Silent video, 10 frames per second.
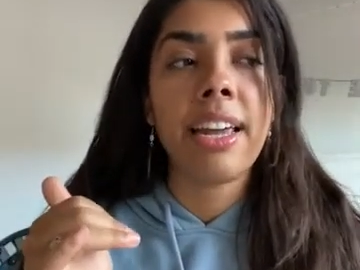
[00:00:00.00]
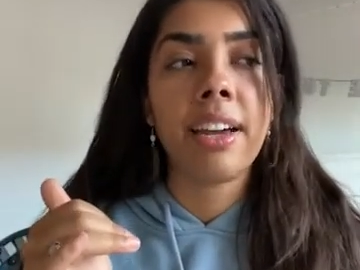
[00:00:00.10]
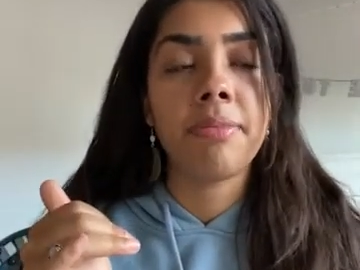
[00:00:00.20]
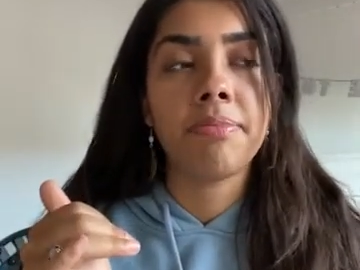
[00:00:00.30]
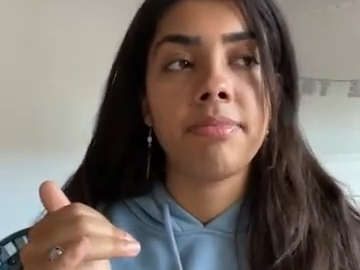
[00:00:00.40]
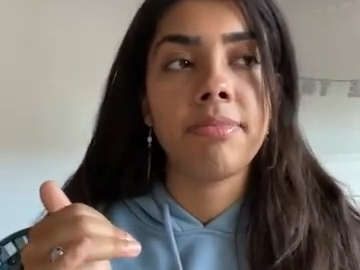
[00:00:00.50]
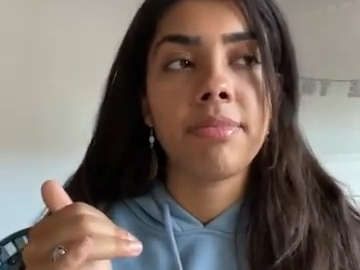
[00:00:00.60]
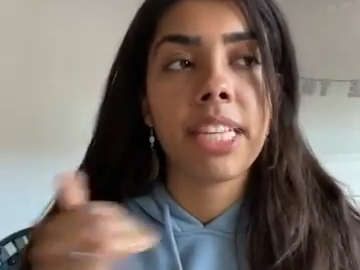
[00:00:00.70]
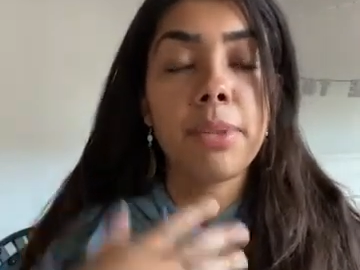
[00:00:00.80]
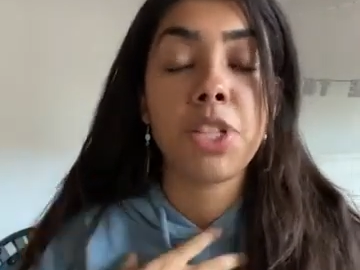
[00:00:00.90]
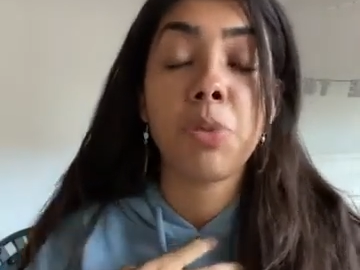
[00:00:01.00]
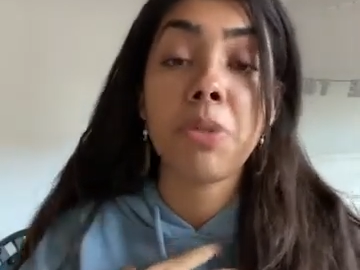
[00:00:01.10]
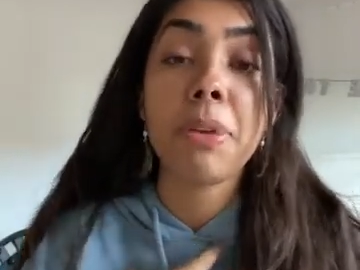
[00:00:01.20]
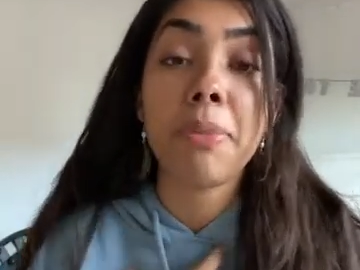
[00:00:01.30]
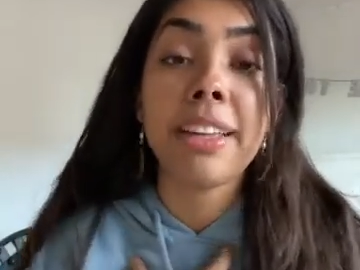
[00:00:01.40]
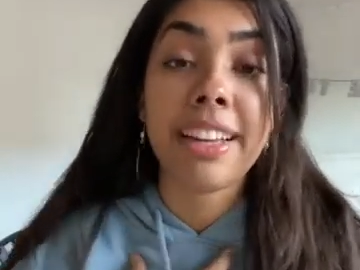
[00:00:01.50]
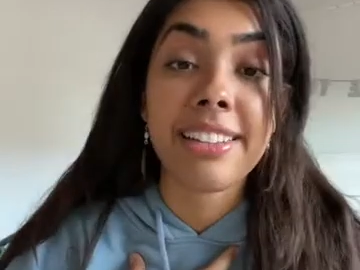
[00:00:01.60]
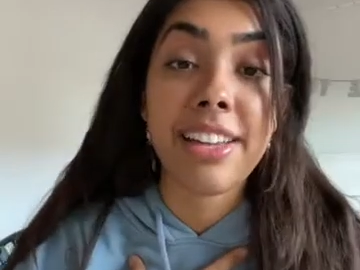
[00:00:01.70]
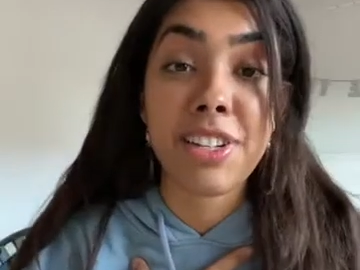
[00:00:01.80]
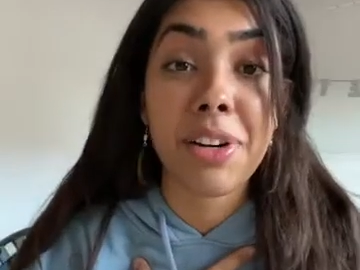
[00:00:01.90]
especially with me being
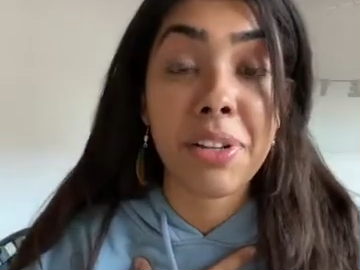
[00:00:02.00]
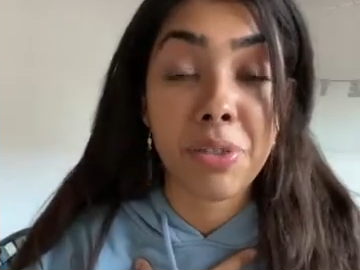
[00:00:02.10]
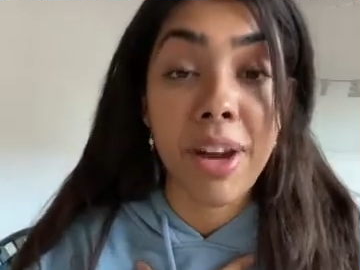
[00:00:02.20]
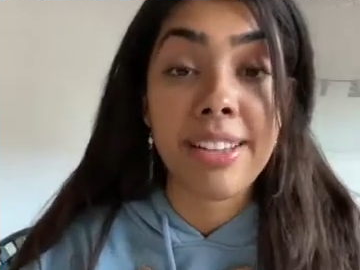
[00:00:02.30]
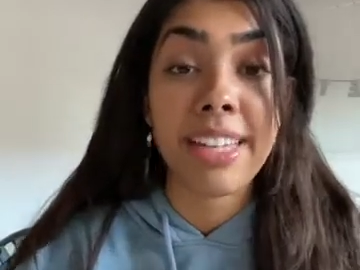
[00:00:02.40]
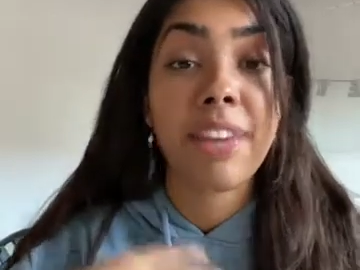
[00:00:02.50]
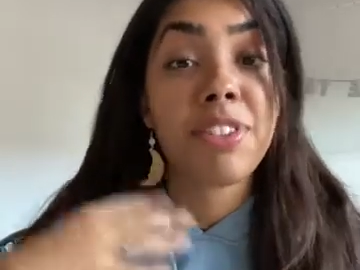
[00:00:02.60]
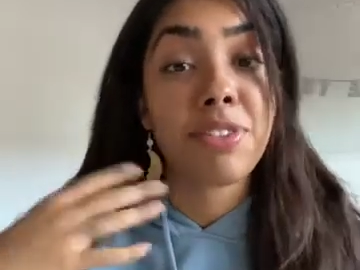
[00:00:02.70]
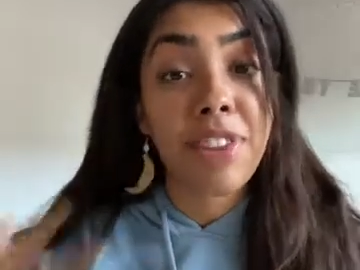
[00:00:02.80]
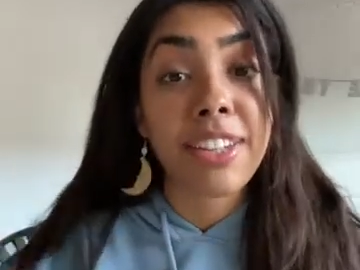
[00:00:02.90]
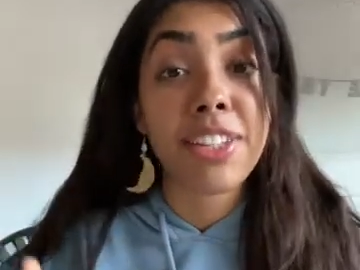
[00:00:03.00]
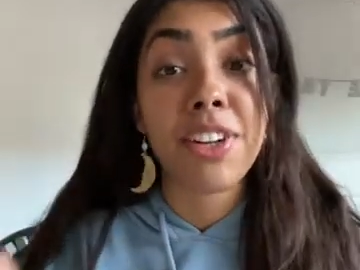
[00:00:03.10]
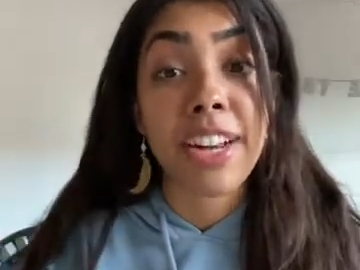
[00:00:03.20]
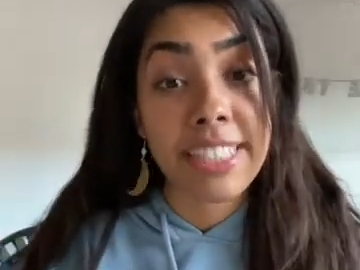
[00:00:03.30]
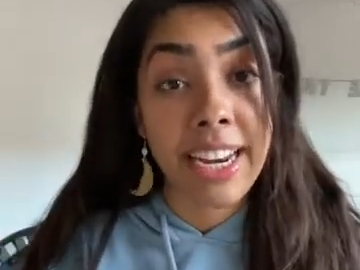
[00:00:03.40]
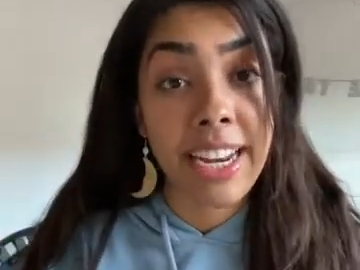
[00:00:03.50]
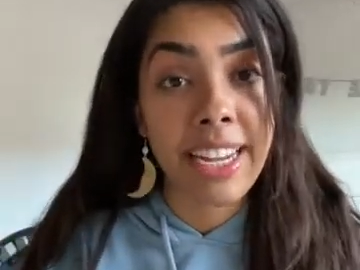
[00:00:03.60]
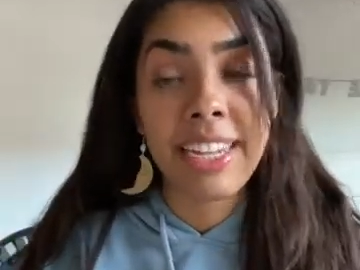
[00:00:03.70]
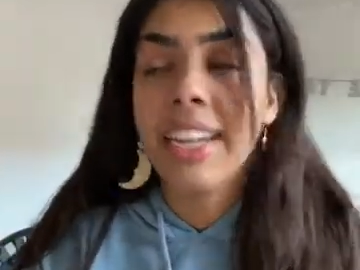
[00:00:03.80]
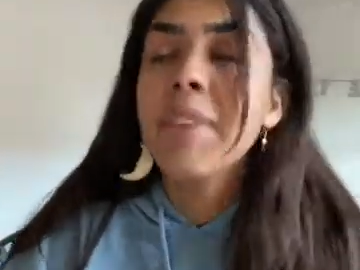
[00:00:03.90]
a Sagittarius rising, if it's affecting your
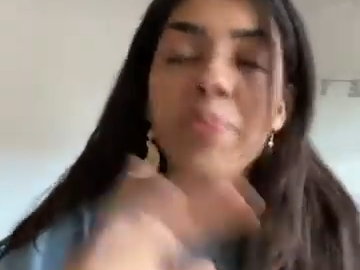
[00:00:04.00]
identity.